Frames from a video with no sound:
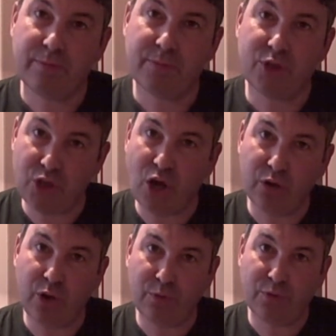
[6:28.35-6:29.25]
the
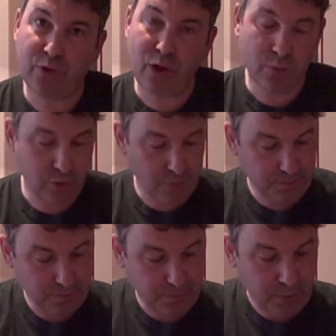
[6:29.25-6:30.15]
song note for note.
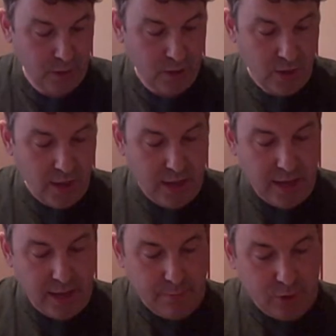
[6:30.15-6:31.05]

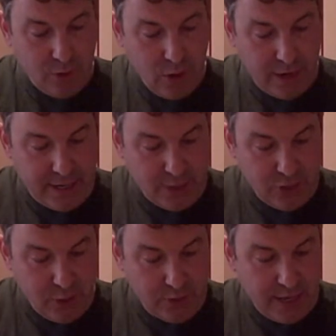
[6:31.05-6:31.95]
So all I need
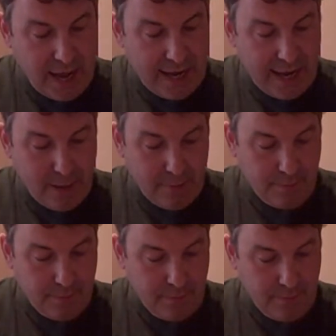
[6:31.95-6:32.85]
to know is I am
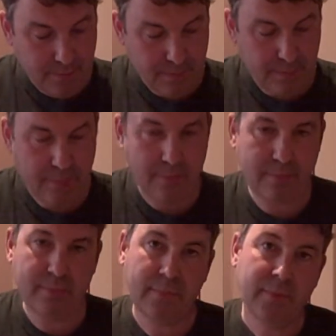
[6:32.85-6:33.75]

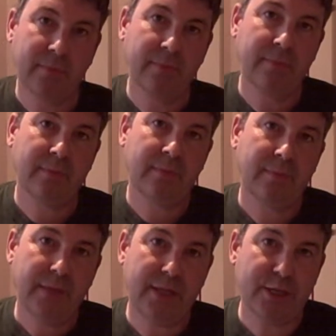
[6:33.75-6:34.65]
in
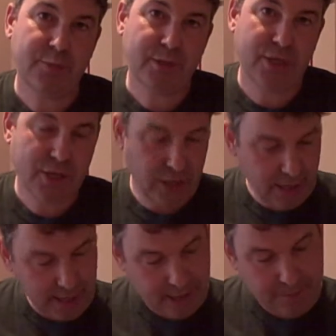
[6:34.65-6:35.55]
this position
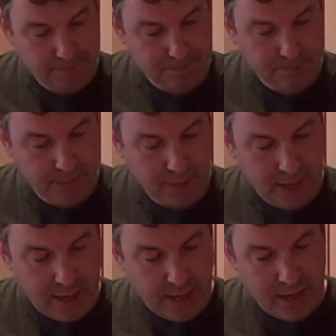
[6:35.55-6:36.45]
here.
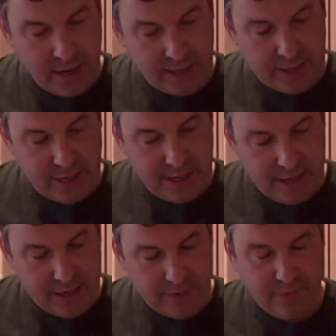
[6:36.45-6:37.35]
I can
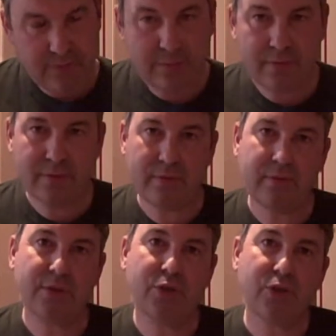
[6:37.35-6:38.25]
hear
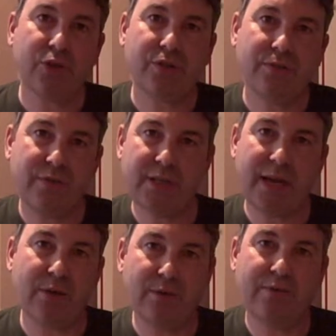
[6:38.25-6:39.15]
the sort of
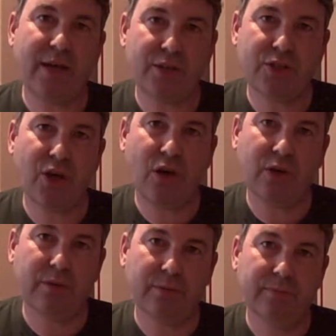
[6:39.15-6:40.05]
sound of that
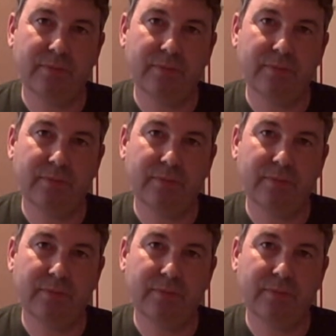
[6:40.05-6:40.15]
song